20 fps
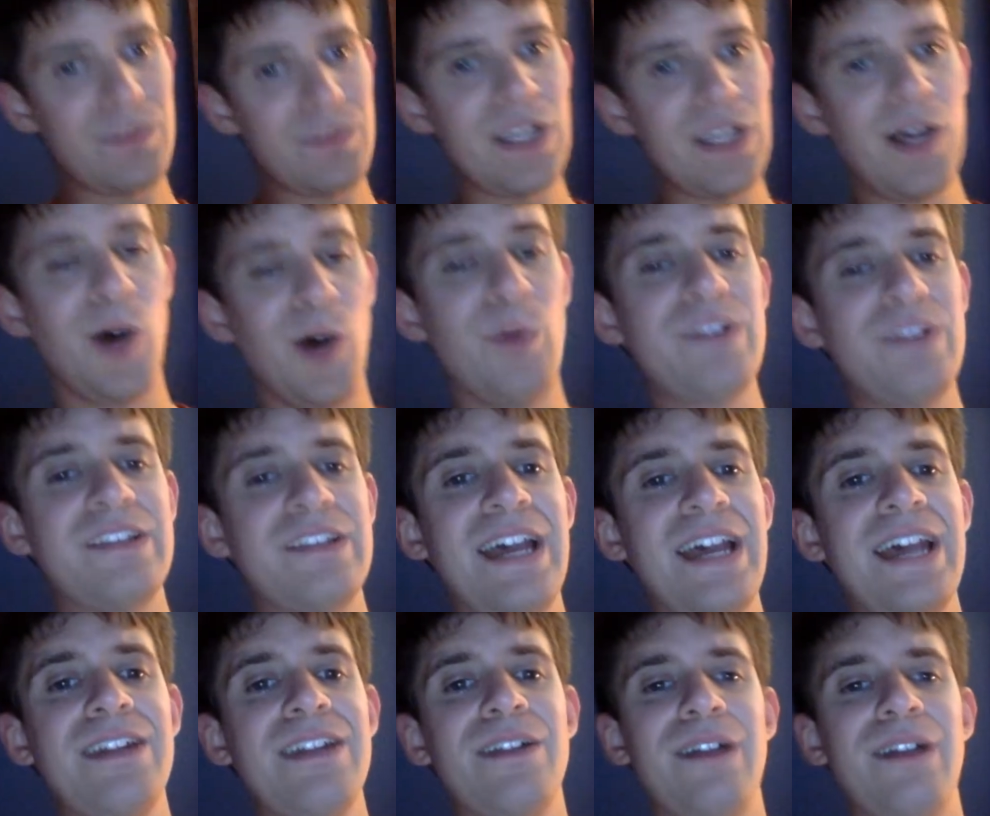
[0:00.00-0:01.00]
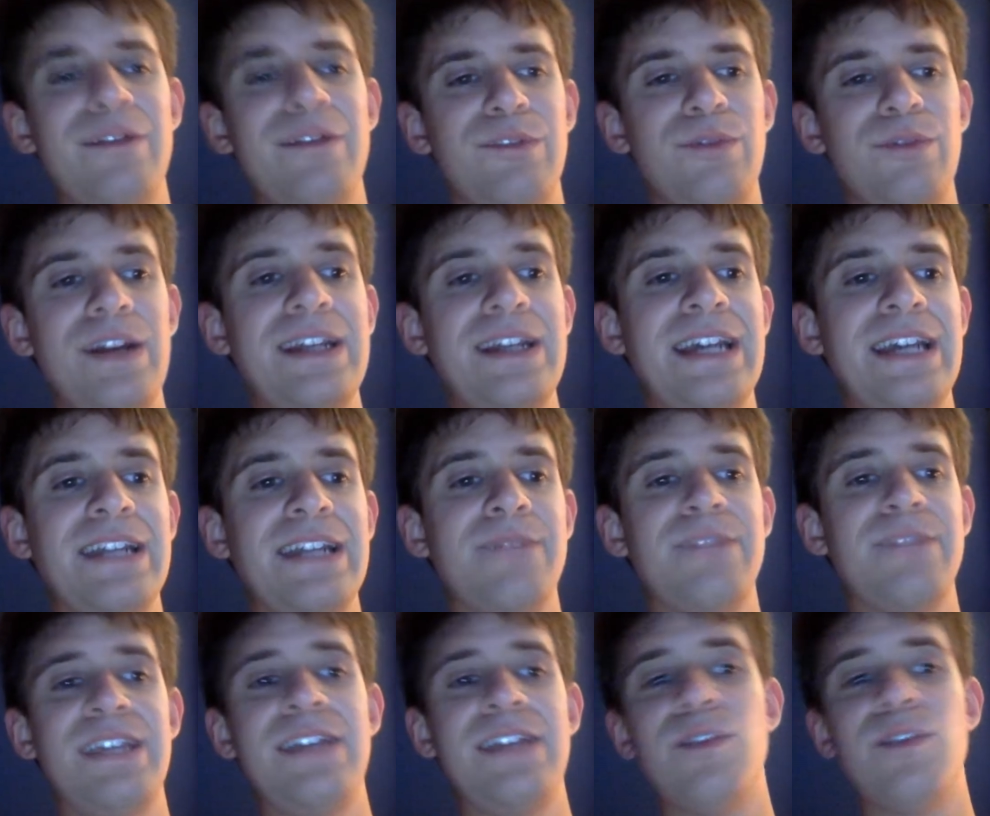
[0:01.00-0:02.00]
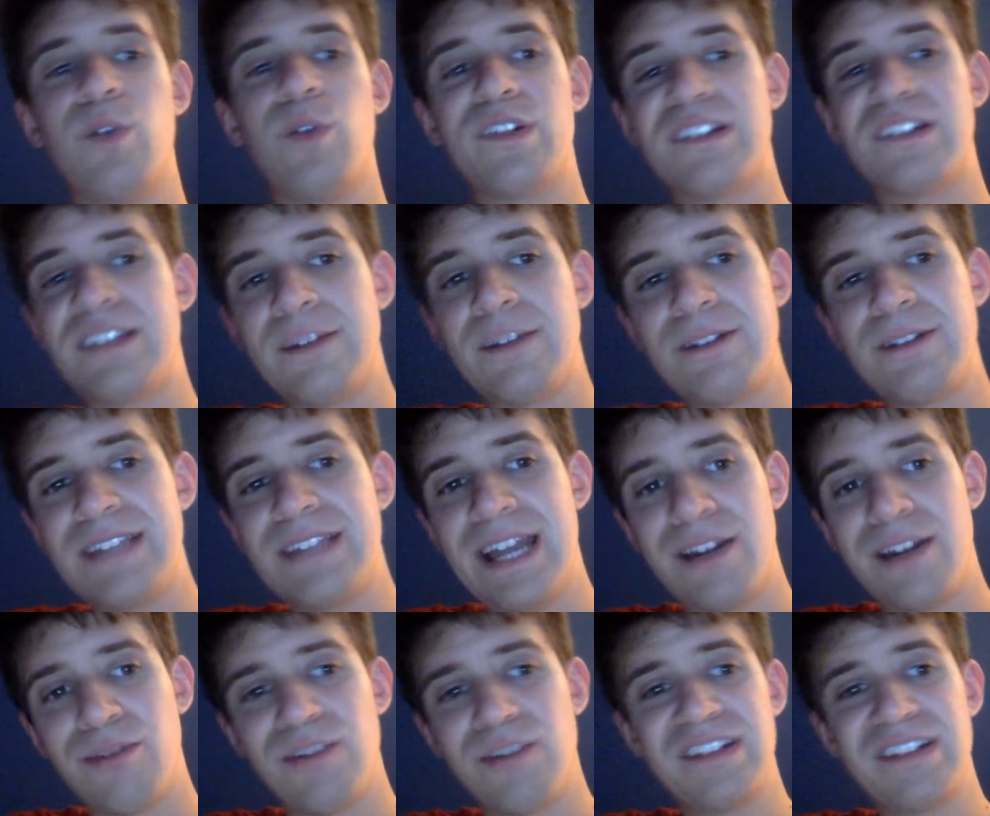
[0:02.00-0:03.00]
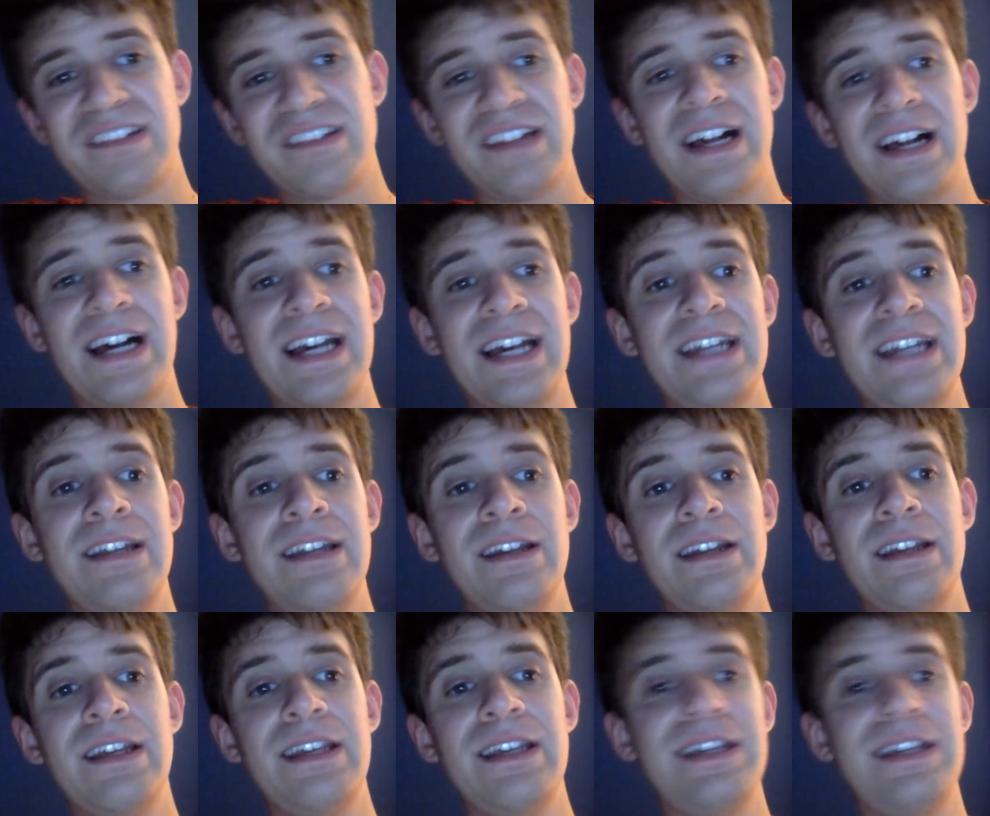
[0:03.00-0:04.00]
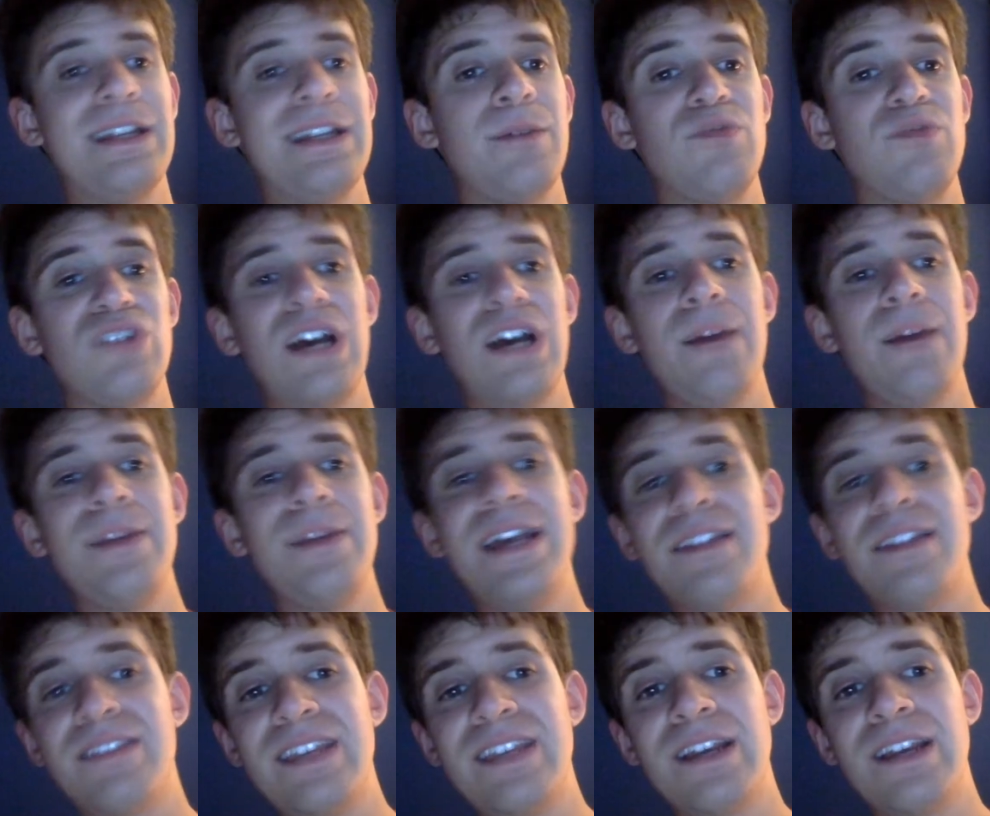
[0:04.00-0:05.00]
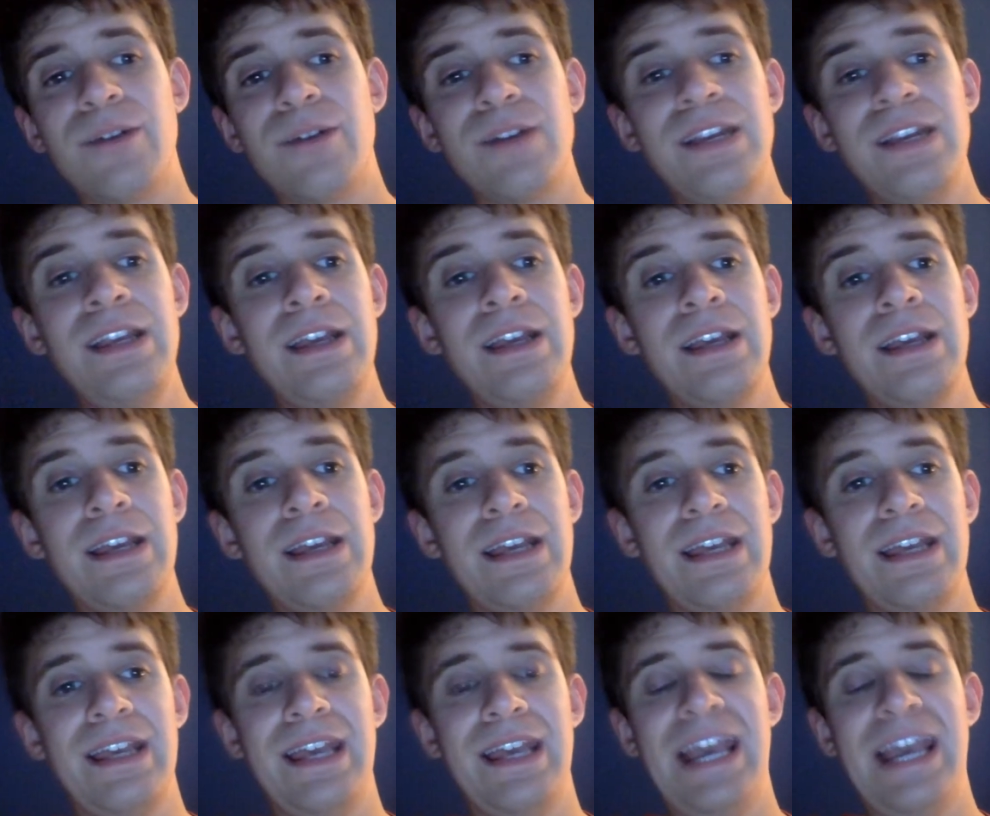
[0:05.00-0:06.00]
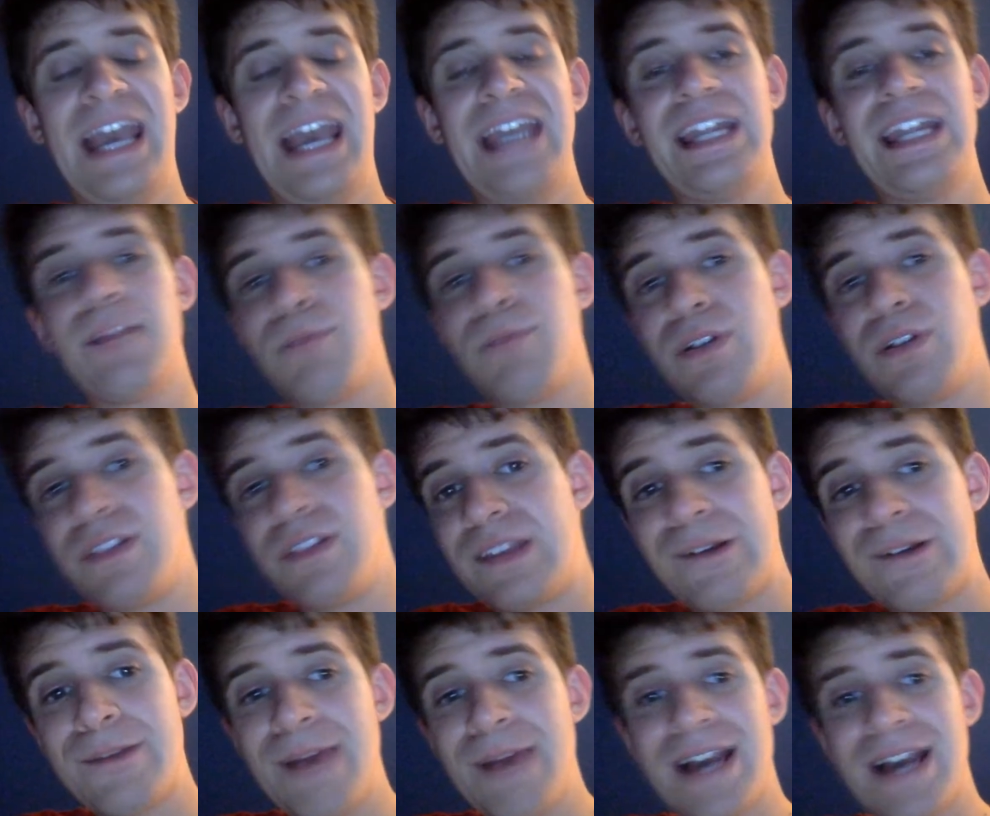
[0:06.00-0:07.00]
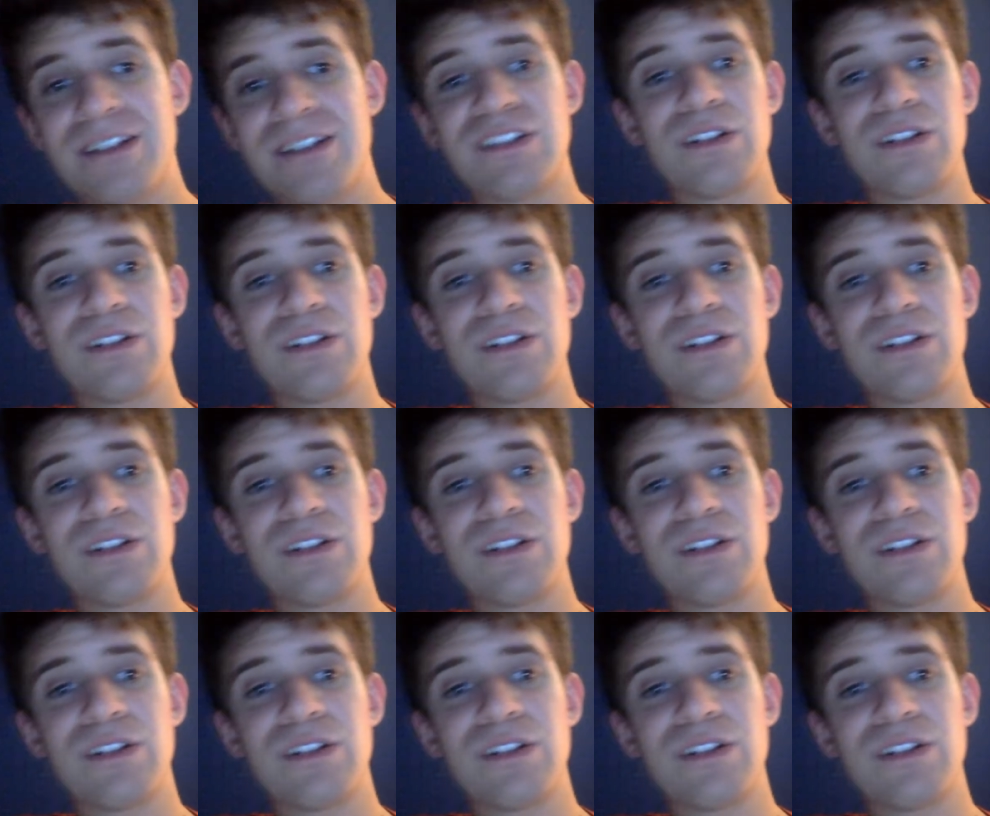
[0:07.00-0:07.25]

Owens then left the ring, ended up taking Austin Theory down at ringside. He ended up chopping at Theory, and he ended up putting Theory back into the